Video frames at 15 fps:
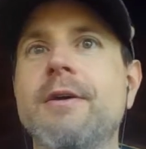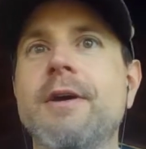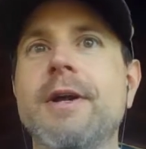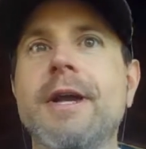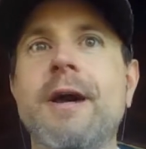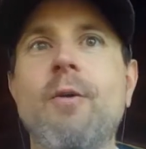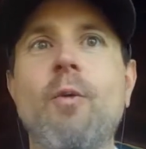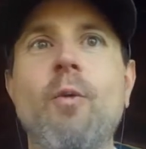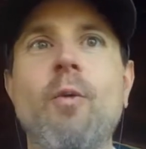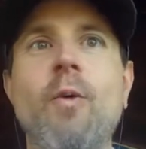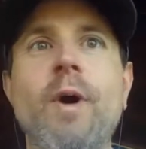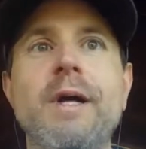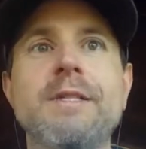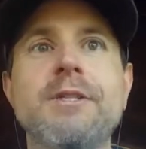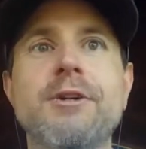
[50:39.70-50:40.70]
I got
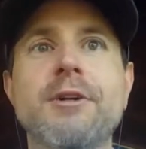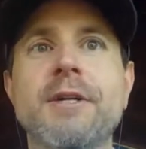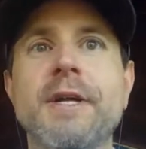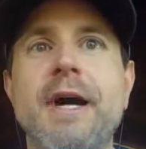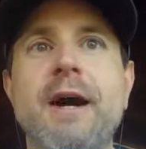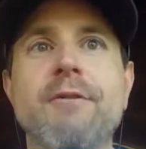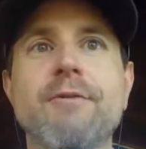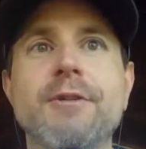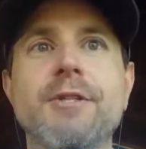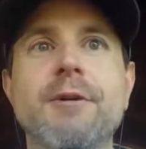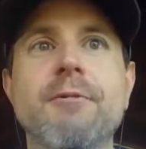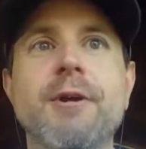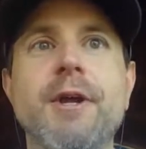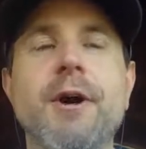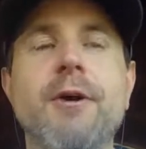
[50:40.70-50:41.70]
Western Conference.
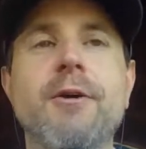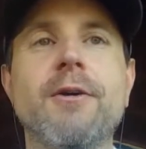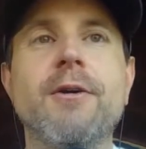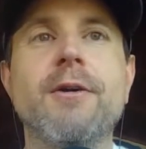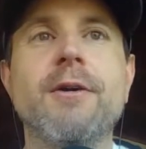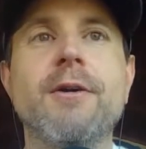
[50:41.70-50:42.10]
Here we go.